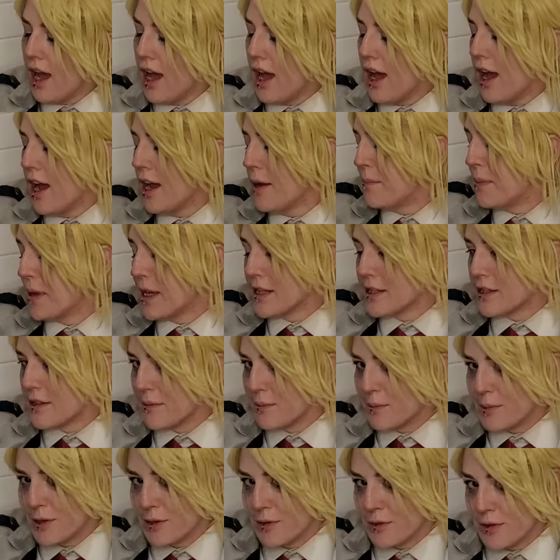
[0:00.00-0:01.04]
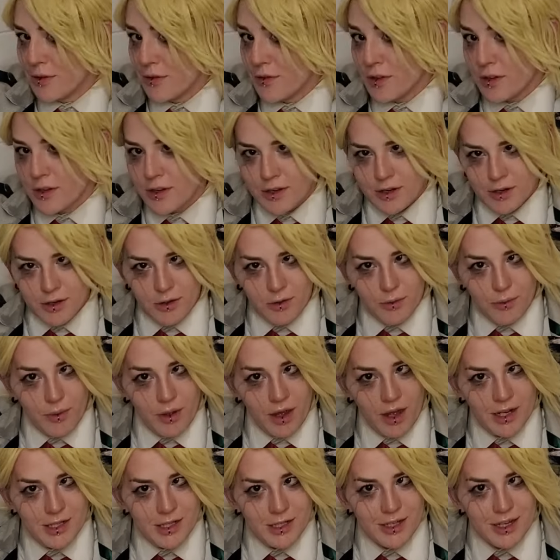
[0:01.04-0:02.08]
I bet the beautiful girl
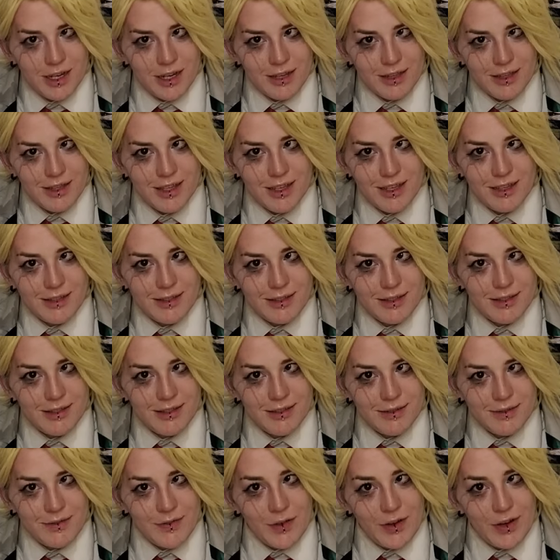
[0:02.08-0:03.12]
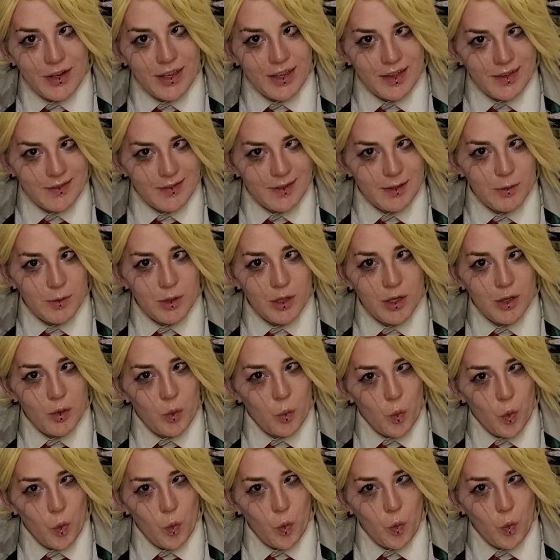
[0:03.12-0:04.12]
watching this forgives me.